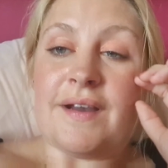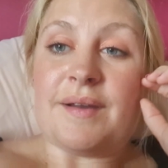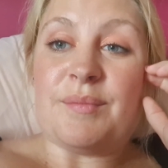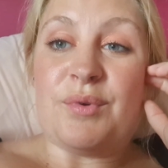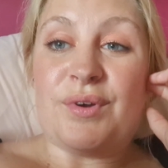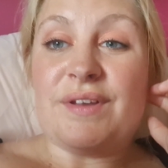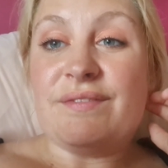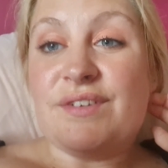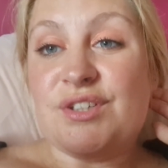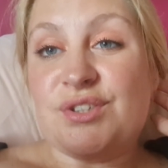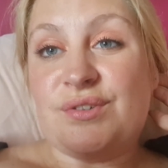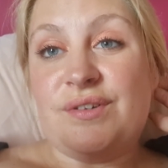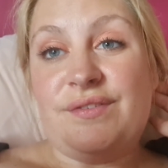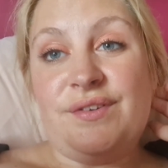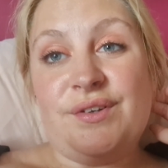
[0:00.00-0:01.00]
I'm not even
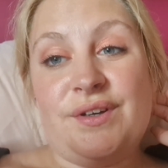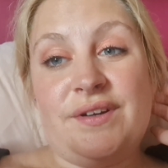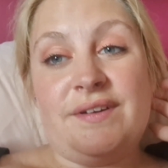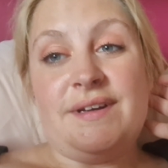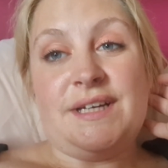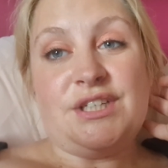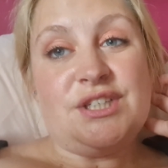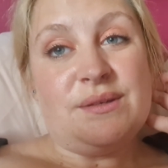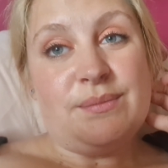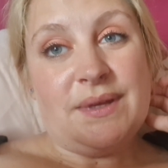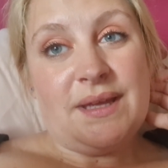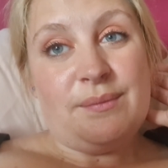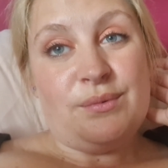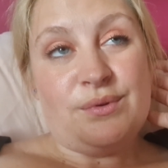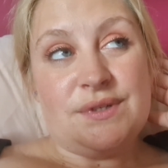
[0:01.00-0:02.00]
sure if you're going to actually be
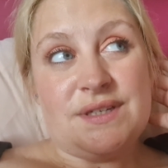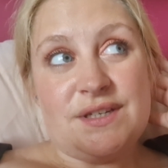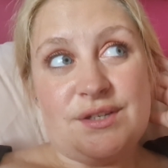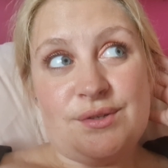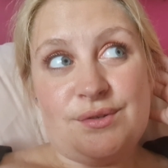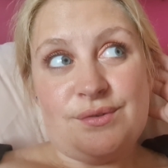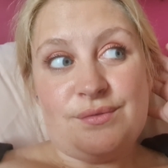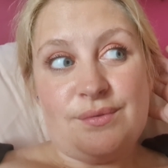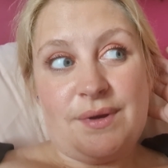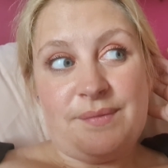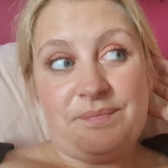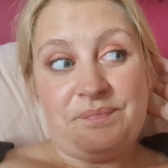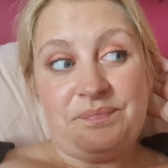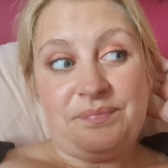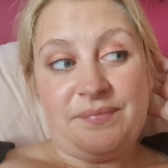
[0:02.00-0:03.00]
able to
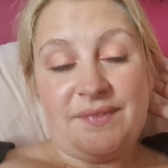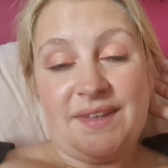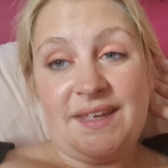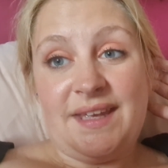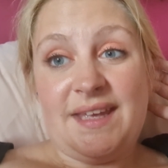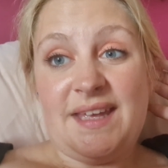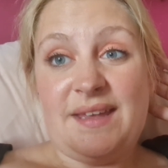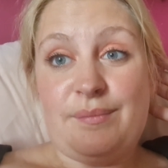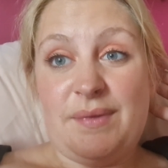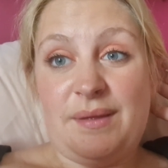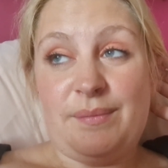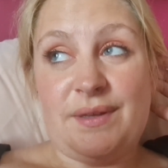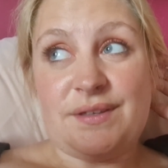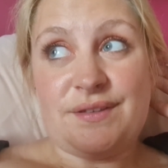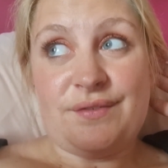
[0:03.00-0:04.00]
hear me
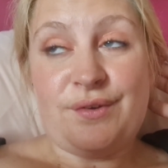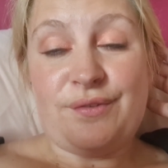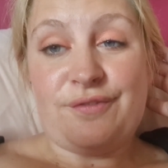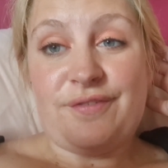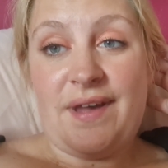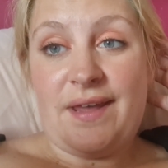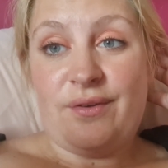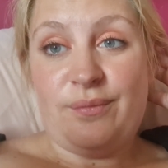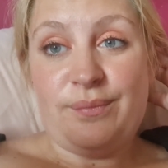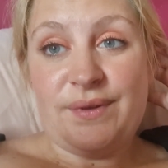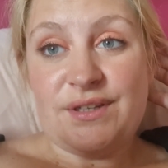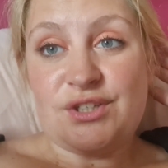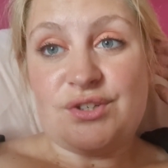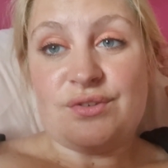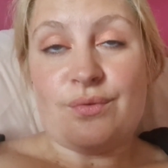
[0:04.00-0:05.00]
because I've got a fan on, but
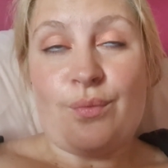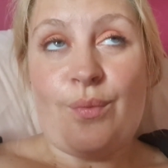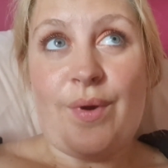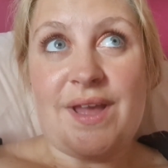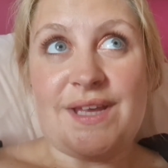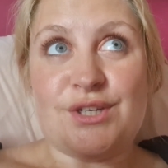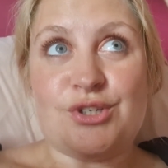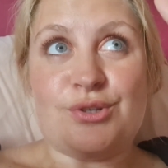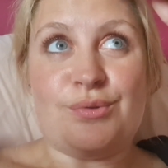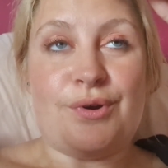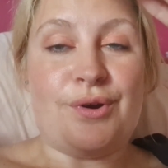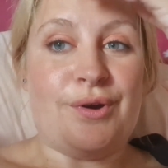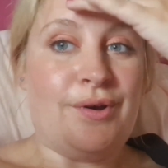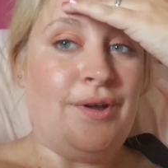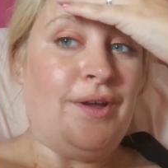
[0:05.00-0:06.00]
it's just way too
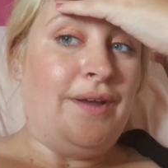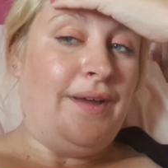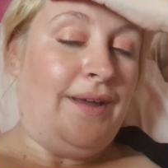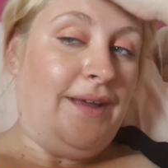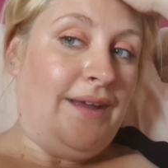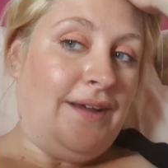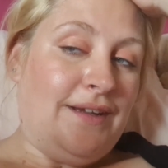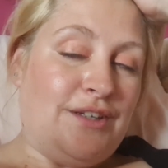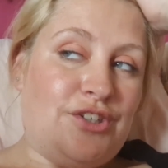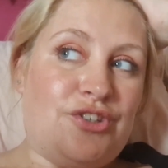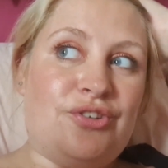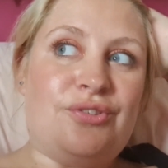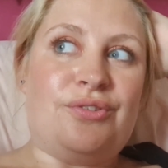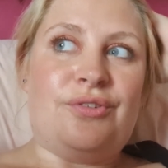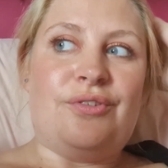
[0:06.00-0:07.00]
hot
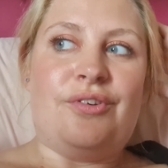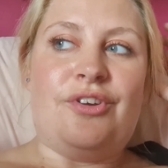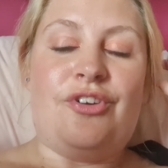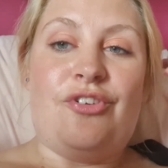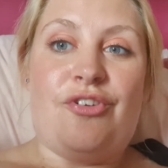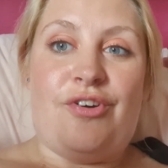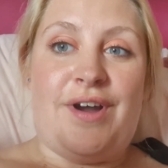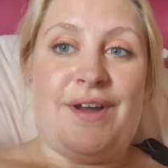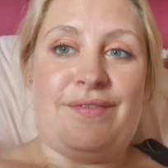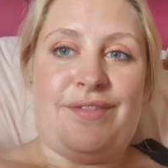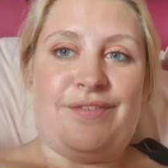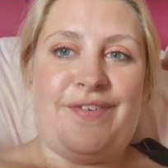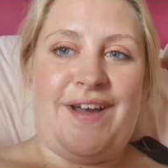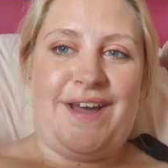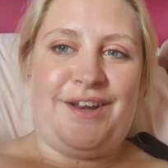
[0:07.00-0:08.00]
to not have the
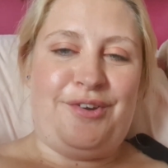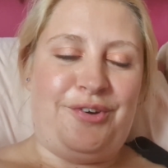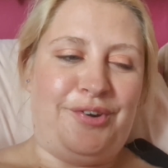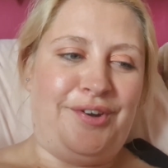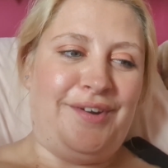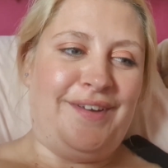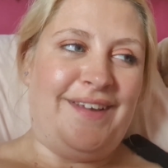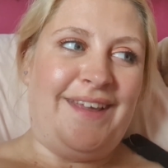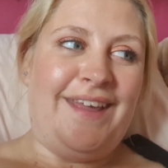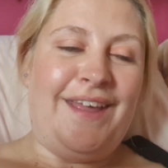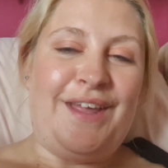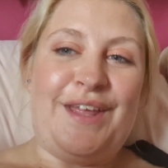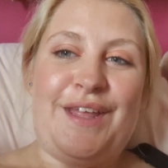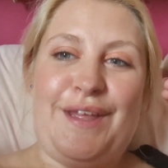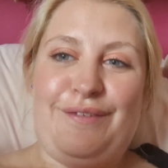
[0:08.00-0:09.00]
fan on,
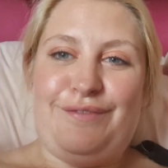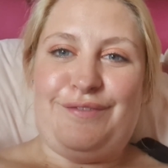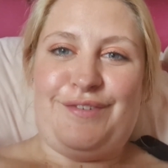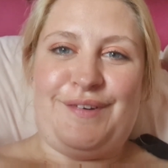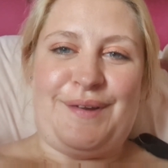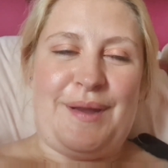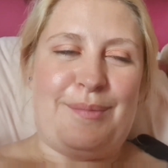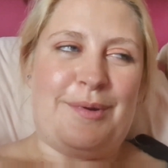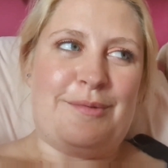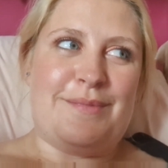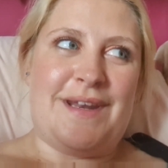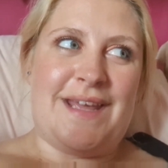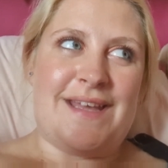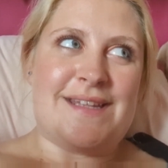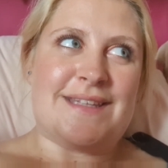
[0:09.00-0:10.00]
even for a couple of
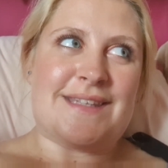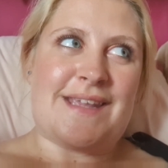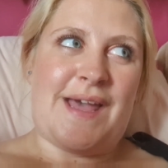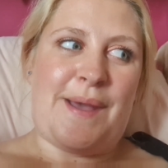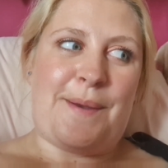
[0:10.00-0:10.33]
minutes.